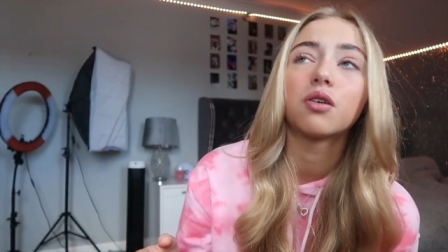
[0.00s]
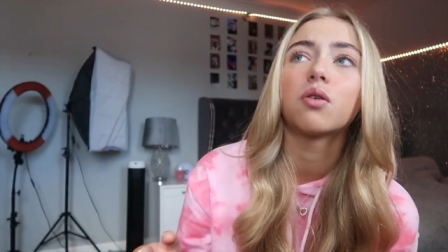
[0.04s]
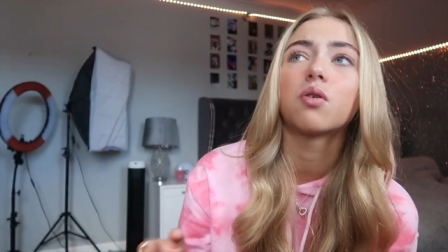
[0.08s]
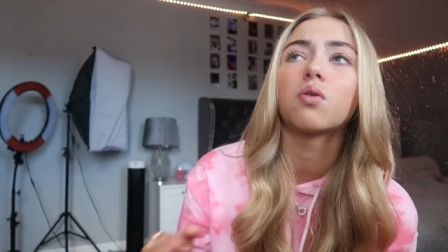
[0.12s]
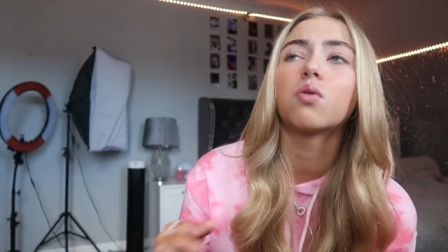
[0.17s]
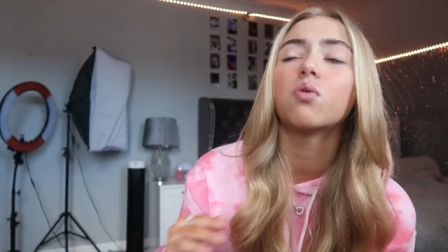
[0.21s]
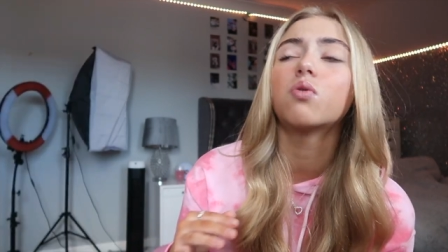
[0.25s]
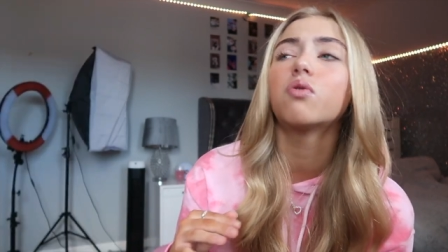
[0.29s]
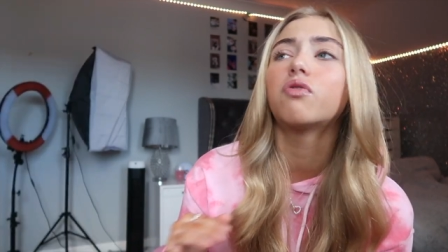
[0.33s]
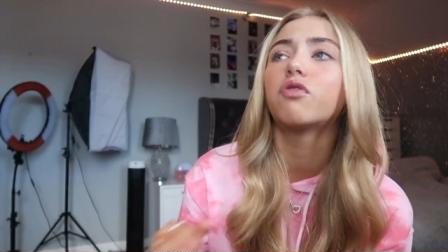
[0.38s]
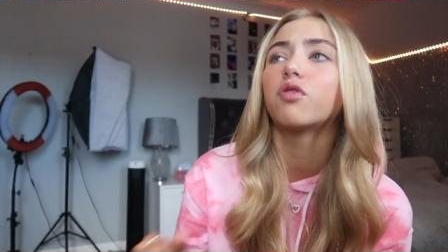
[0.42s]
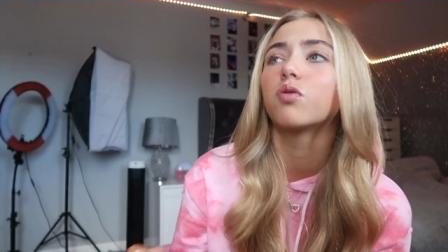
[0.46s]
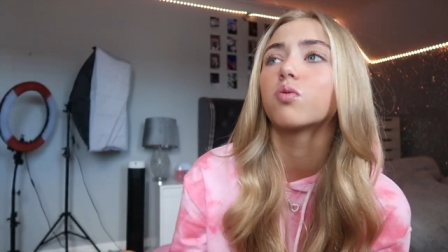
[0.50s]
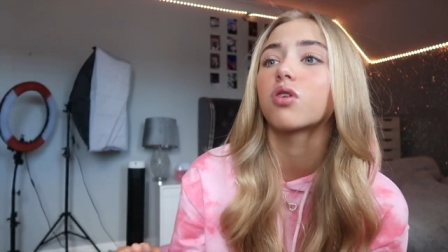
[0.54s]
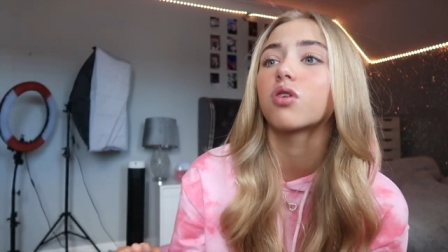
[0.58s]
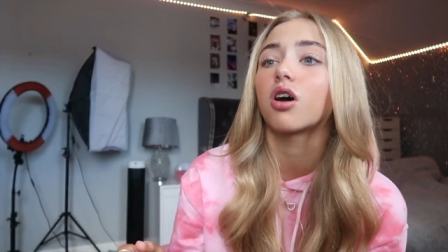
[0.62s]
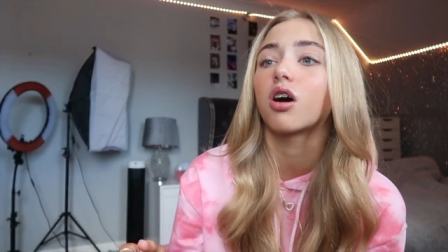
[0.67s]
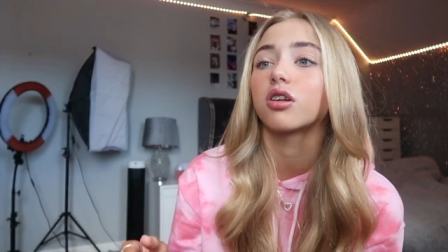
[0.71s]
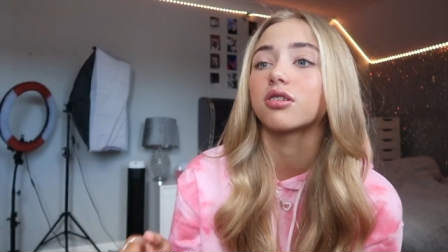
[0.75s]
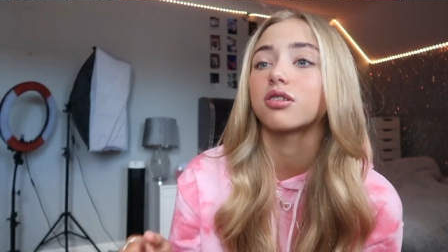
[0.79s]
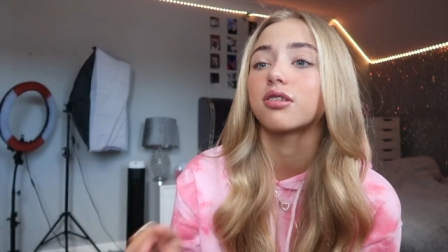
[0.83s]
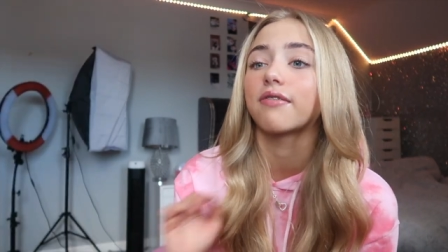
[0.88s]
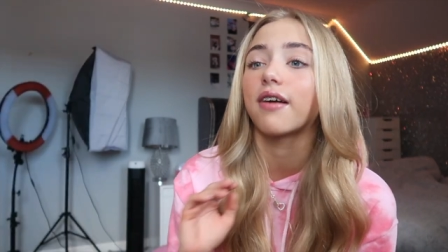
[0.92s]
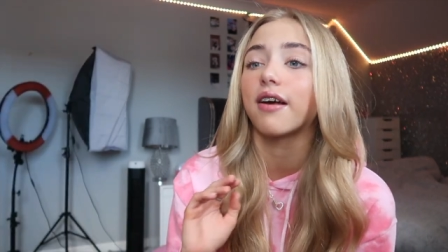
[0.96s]
awful
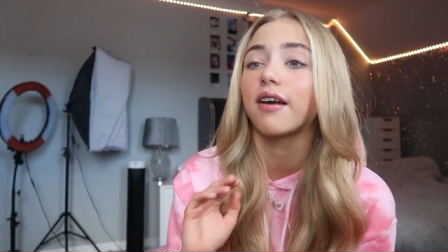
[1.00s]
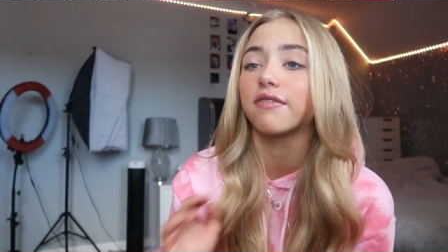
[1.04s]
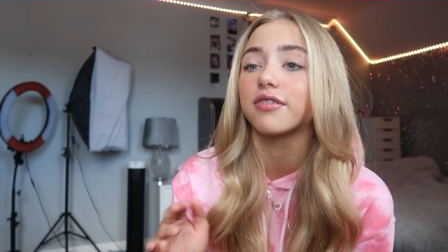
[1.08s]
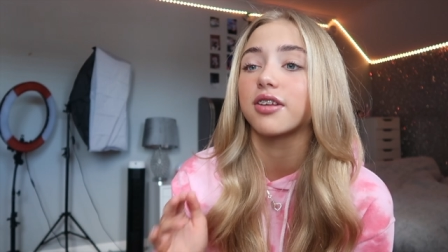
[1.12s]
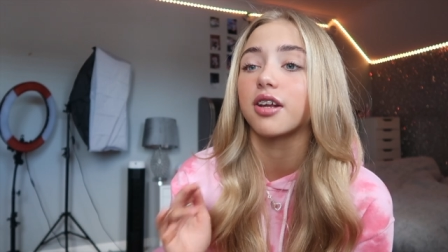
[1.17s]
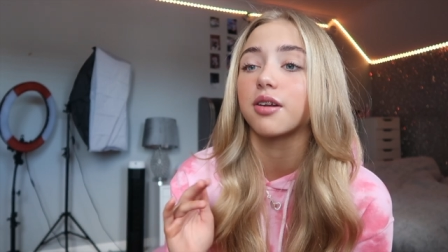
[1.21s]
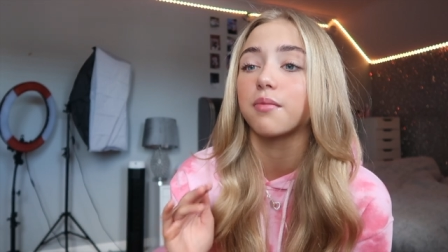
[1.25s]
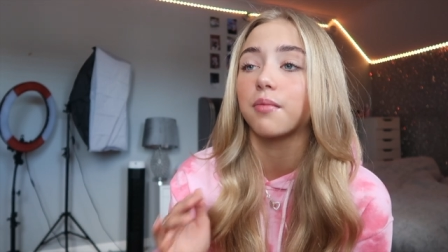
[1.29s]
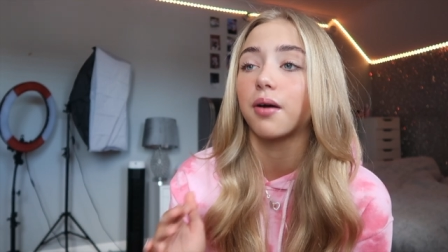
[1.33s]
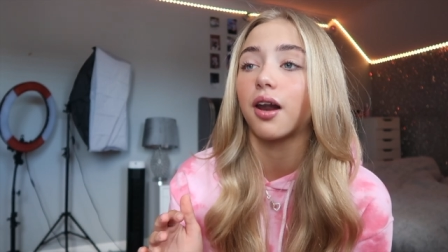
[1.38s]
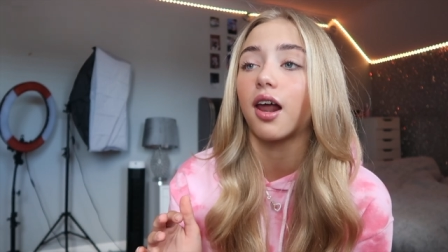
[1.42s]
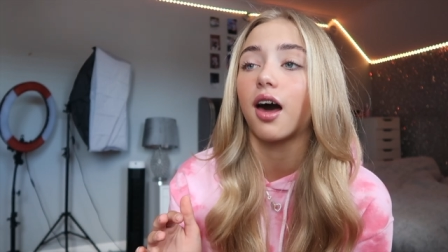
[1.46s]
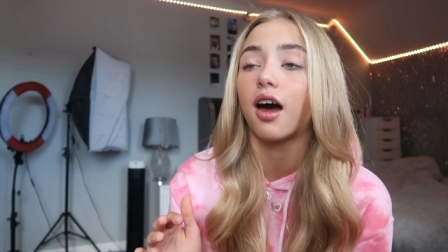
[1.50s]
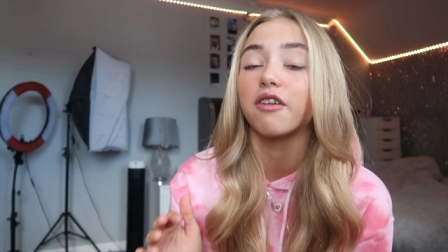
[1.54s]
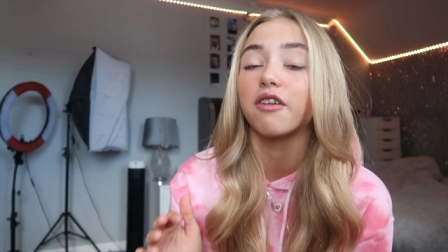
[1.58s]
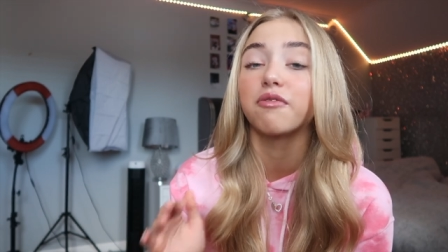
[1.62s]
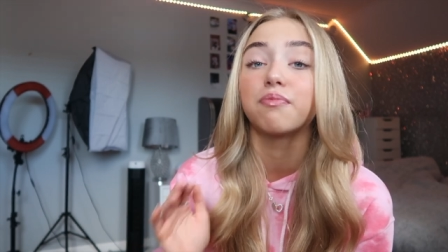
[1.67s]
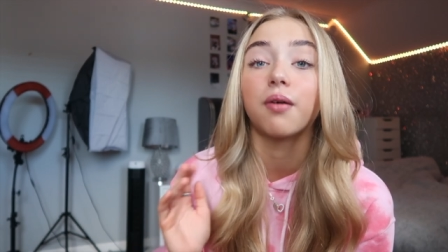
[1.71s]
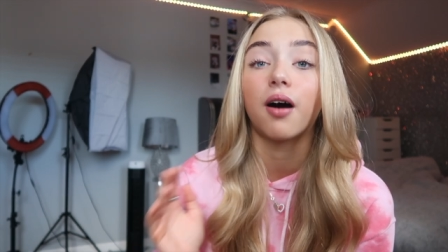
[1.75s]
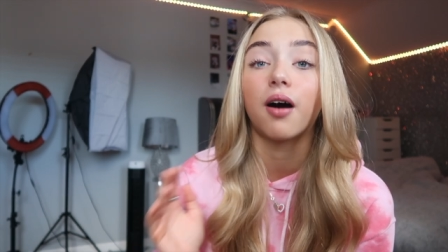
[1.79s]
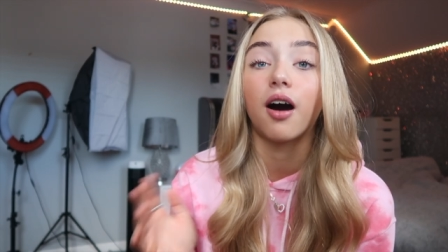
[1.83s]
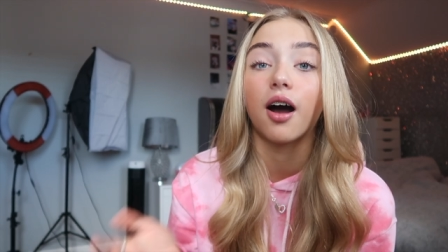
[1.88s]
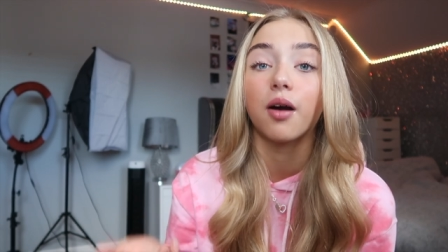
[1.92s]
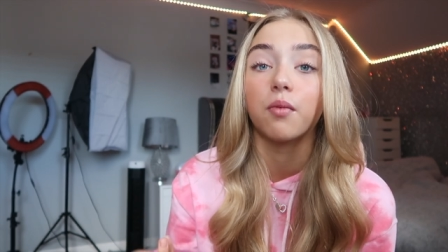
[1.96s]
dance I've ever done in my life,
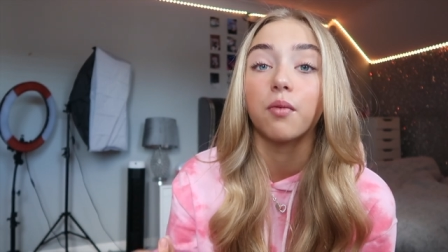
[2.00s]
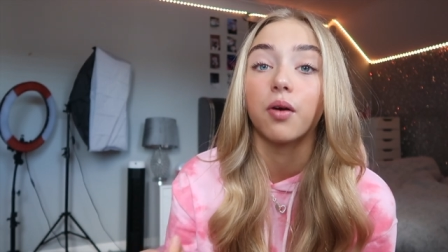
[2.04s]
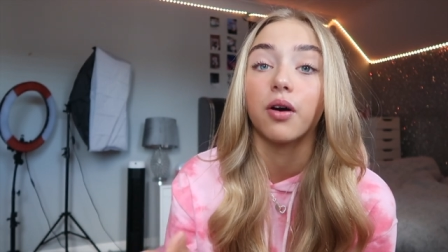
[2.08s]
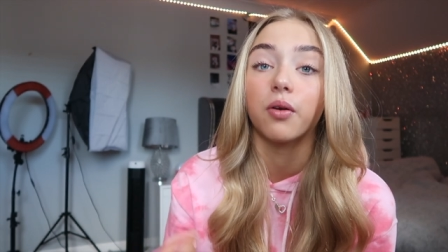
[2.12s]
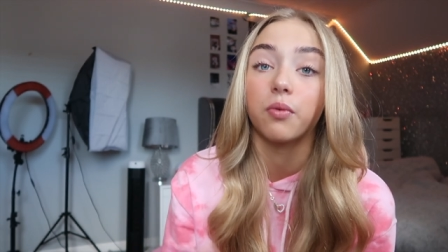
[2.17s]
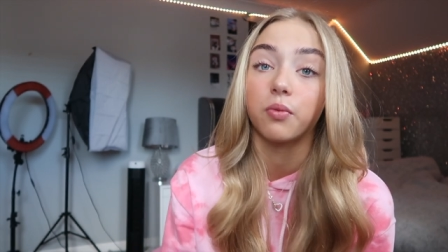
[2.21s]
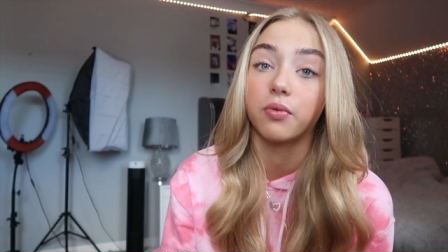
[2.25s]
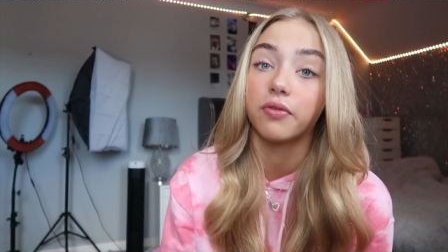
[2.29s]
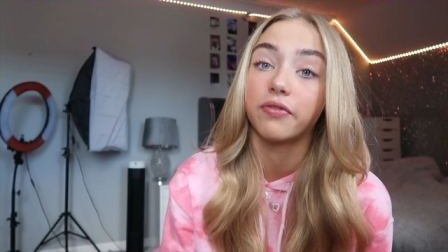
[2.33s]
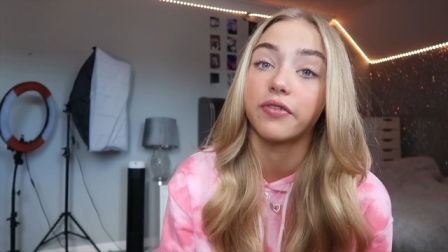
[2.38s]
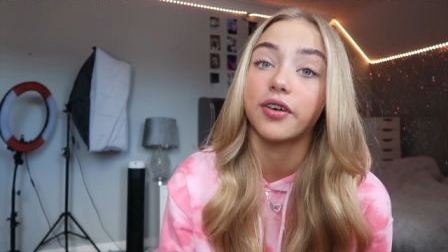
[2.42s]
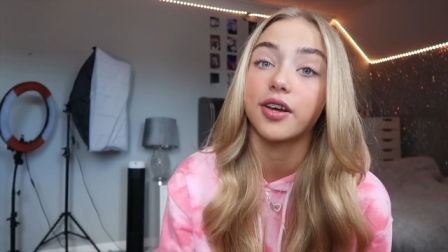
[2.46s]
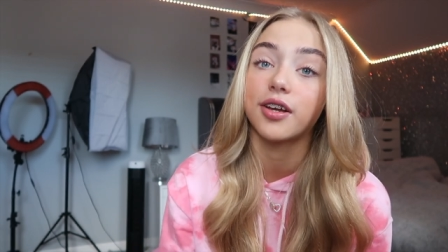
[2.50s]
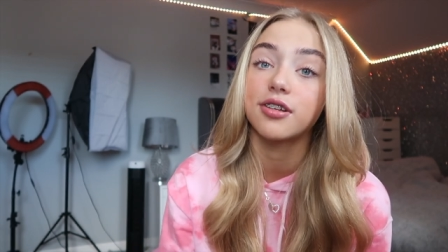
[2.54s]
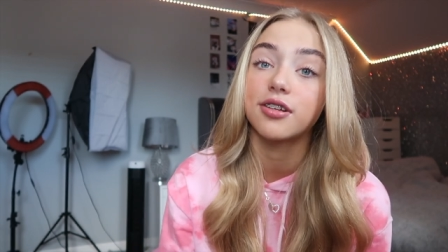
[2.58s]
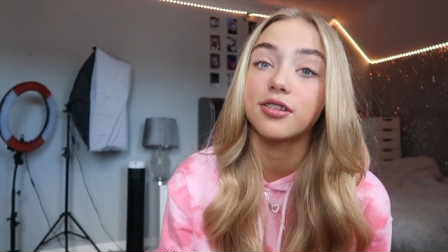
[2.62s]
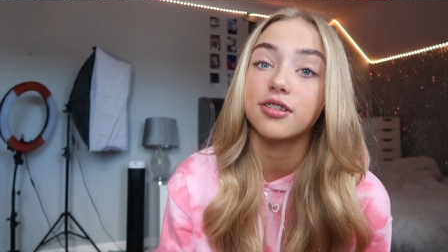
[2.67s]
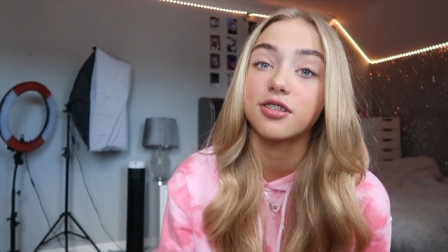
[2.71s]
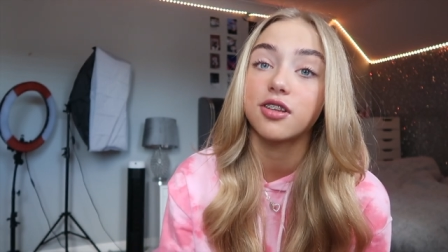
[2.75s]
but I won with it.